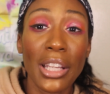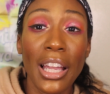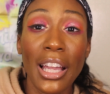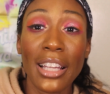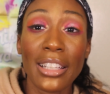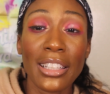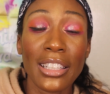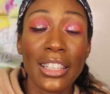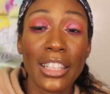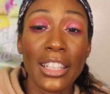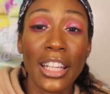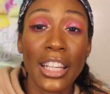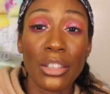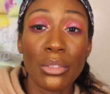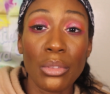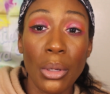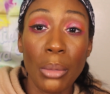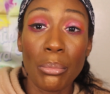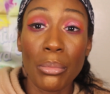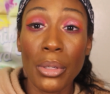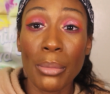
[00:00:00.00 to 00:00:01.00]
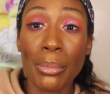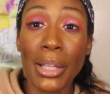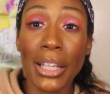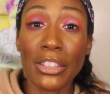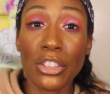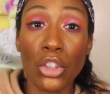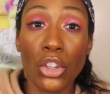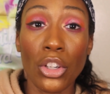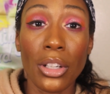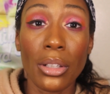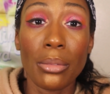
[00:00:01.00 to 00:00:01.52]
you guys in the next one. Be
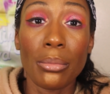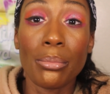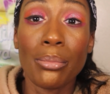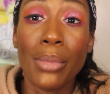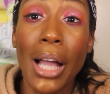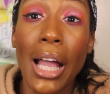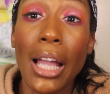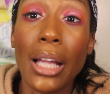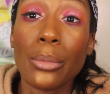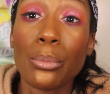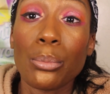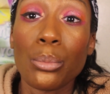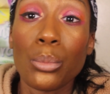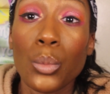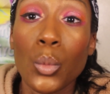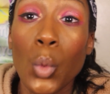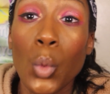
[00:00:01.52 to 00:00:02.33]
blessed, girl. Bye.